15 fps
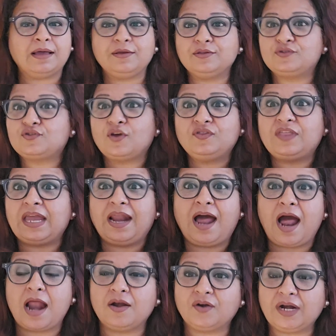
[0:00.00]
So there
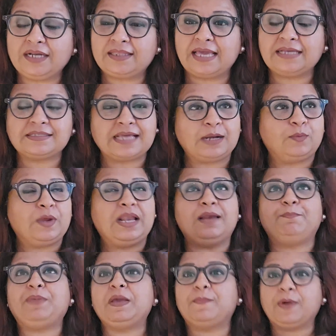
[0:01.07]
are 100 things that
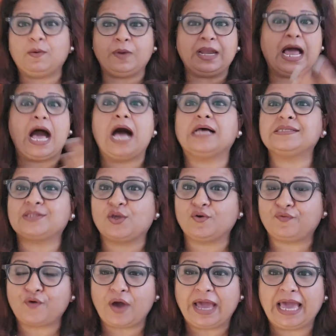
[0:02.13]
people will ask you
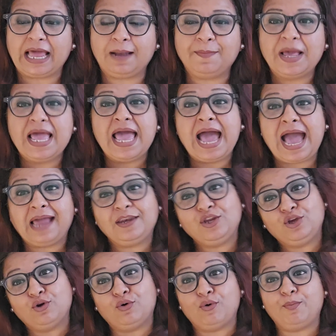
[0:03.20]
for help, and
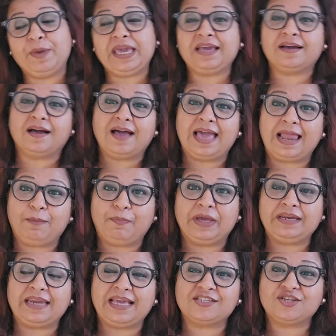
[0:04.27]
you being a
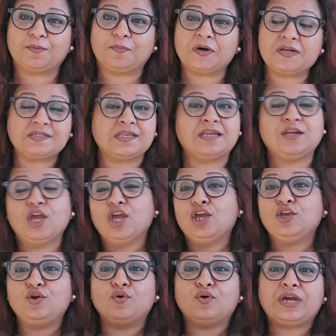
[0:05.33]
helping nature person,
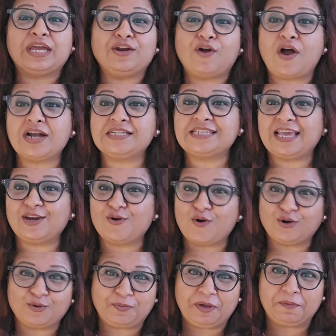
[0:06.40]
you cannot say no
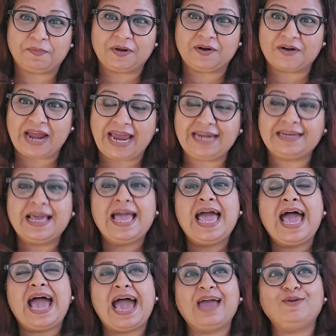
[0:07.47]
to people, right?
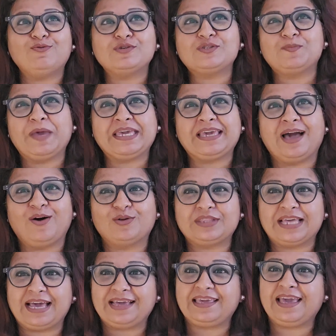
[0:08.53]
And usme kya hota
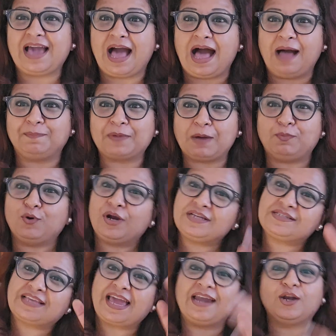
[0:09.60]
hai ki aapka pura
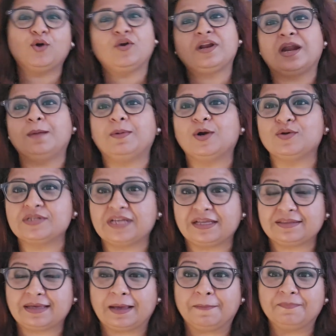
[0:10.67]
schedule gadbad ho
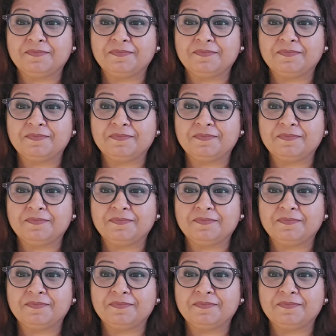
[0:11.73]
jata hai.